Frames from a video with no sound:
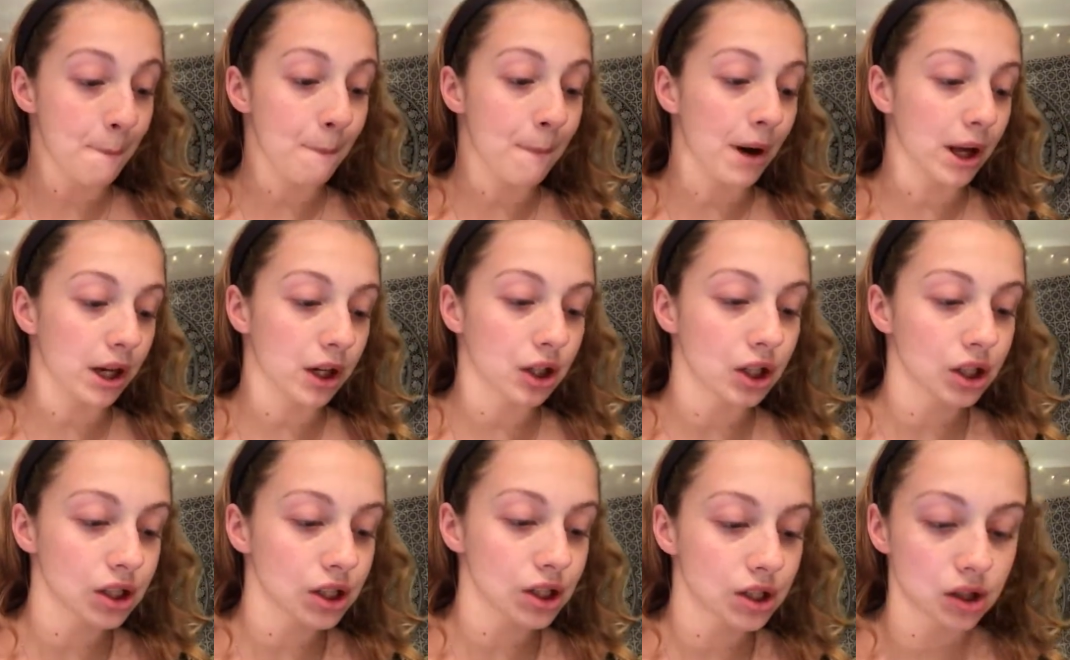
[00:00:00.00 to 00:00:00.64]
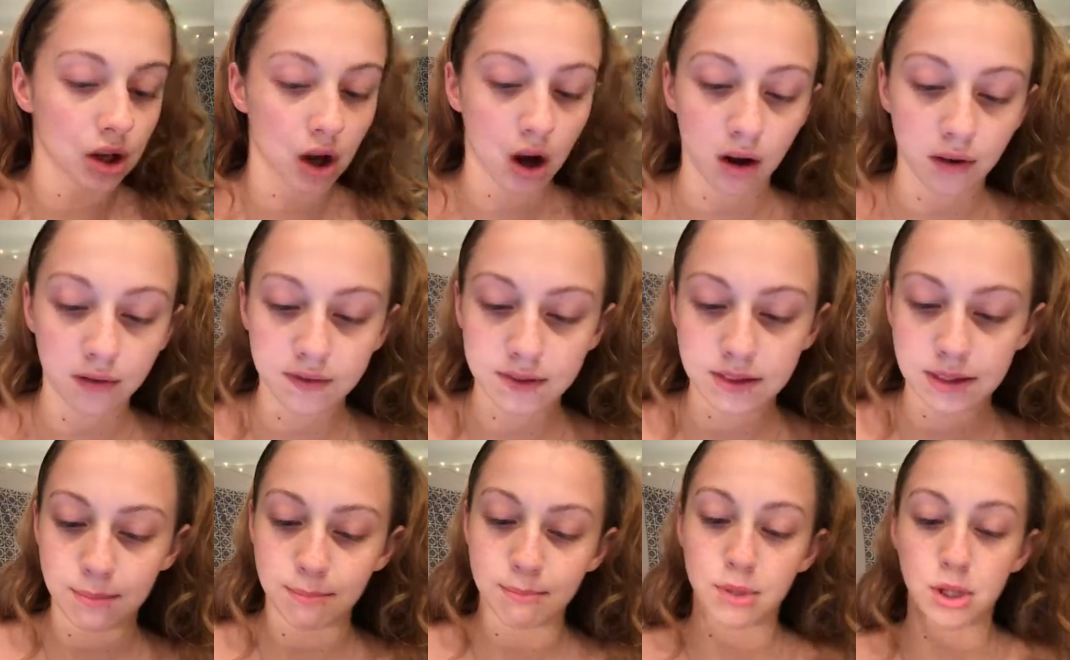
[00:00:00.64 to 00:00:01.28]

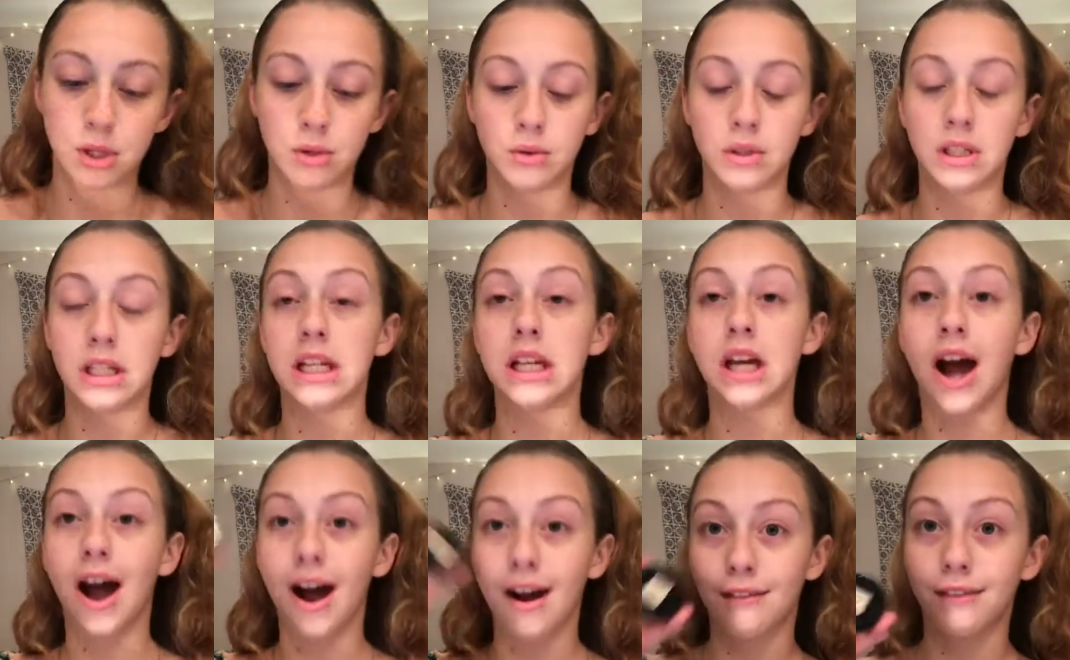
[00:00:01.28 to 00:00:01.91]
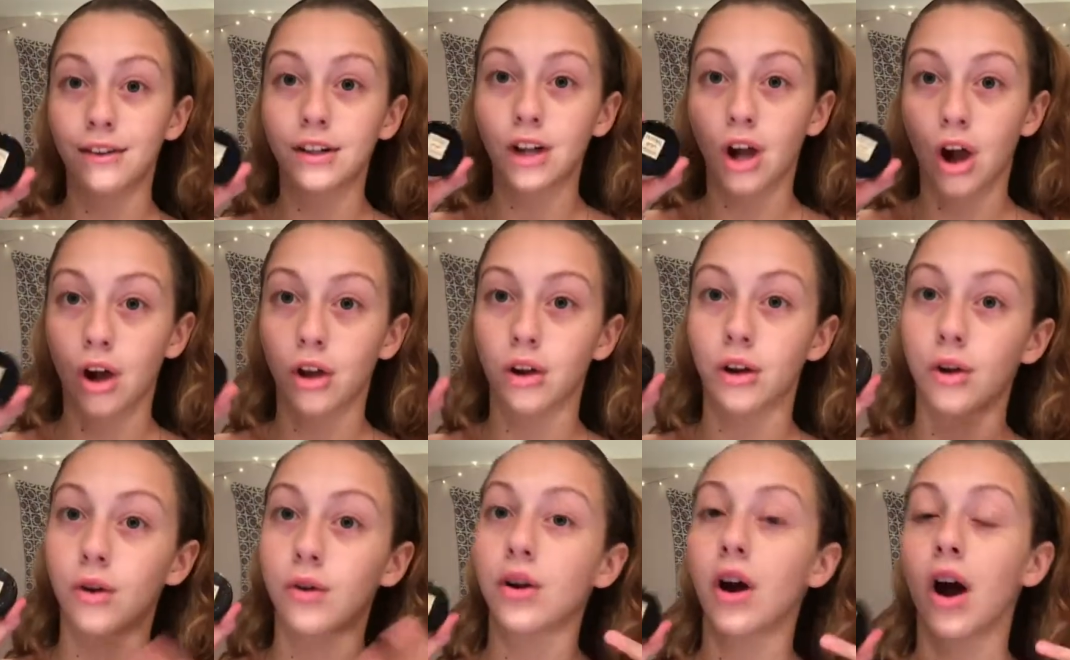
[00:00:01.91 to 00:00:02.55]
Buttersoft Beauty
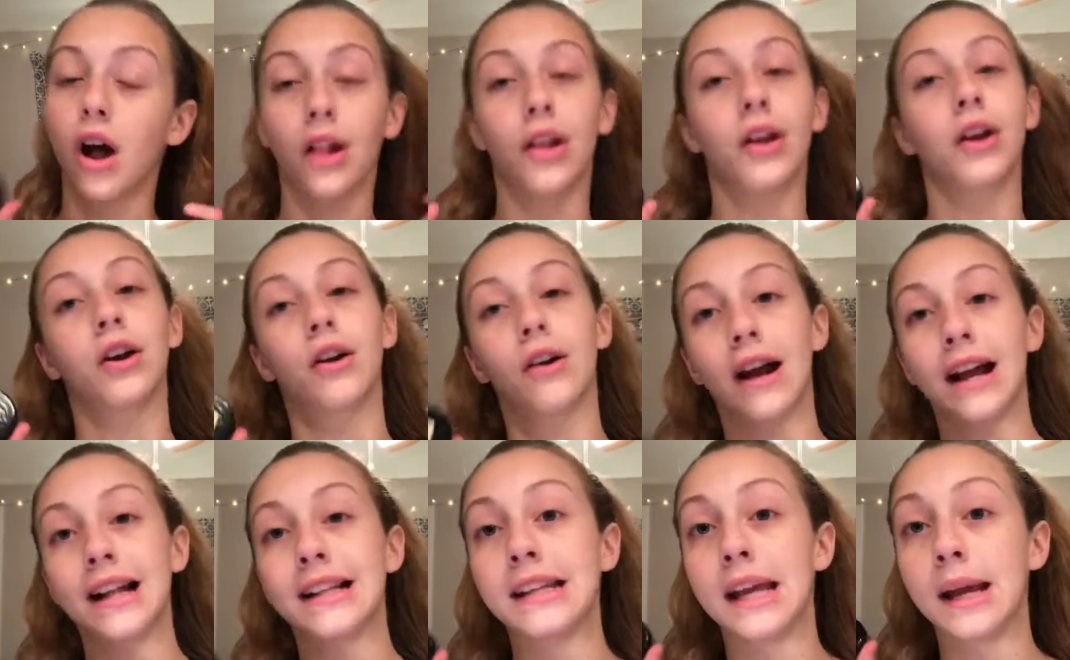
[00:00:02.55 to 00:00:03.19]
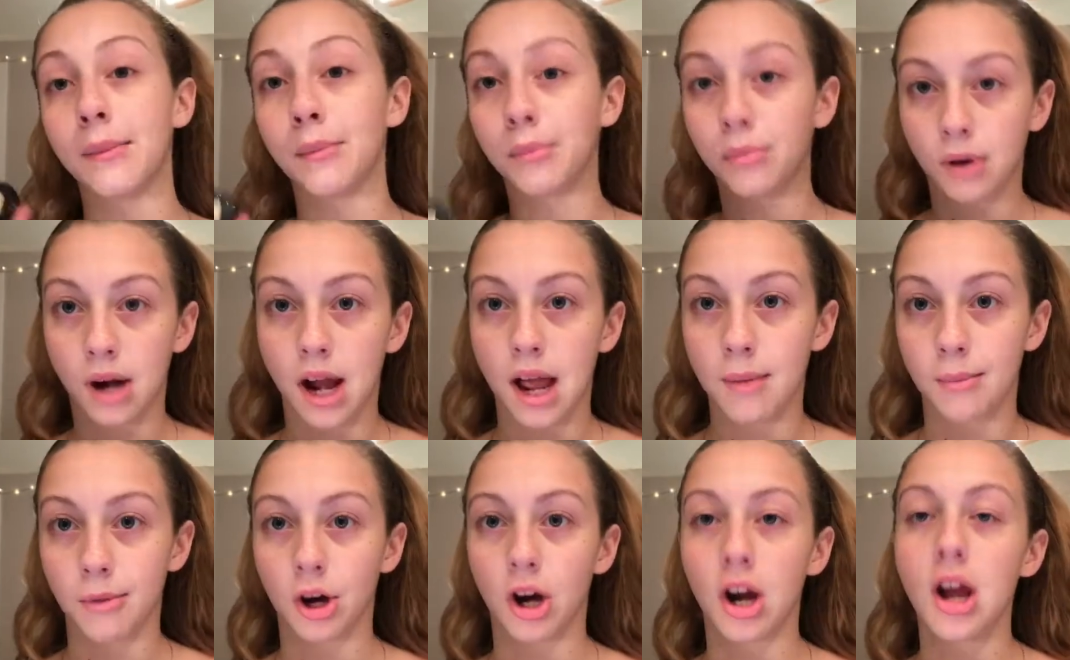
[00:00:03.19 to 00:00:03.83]
Avocado Color Correcting
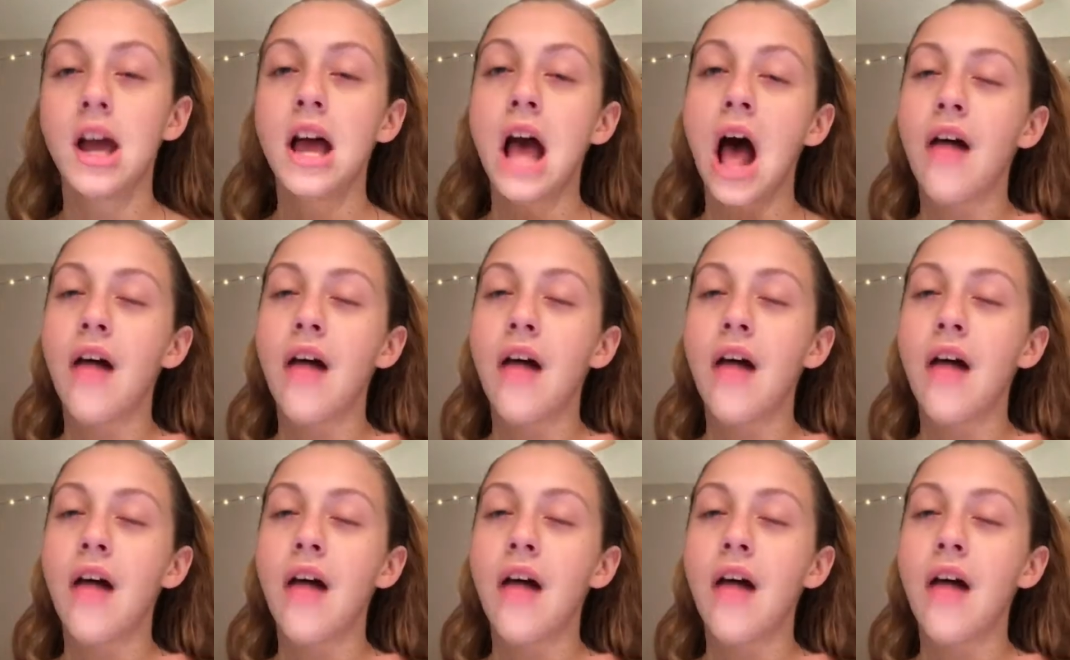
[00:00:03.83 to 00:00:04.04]
Primer.